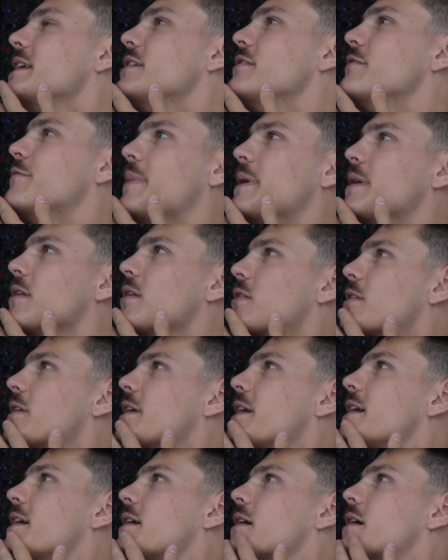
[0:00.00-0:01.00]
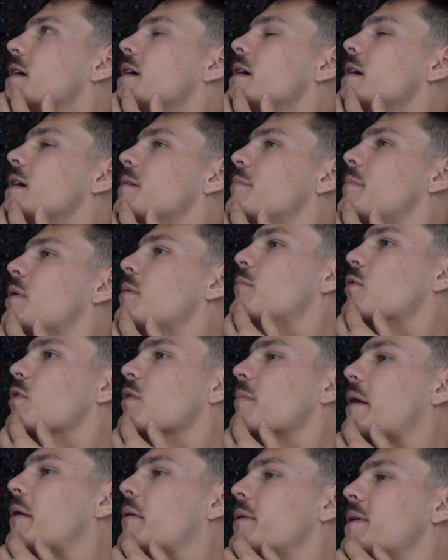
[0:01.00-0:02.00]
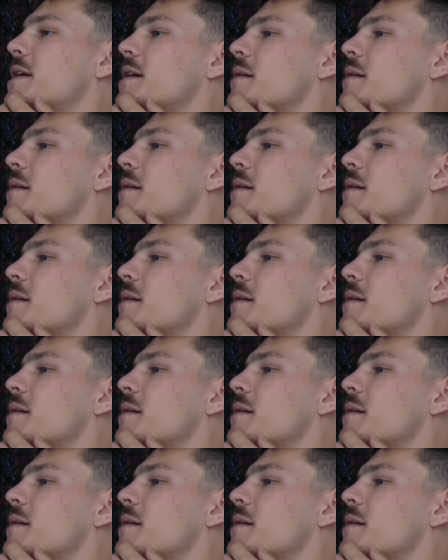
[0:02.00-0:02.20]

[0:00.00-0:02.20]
you've been learning but more about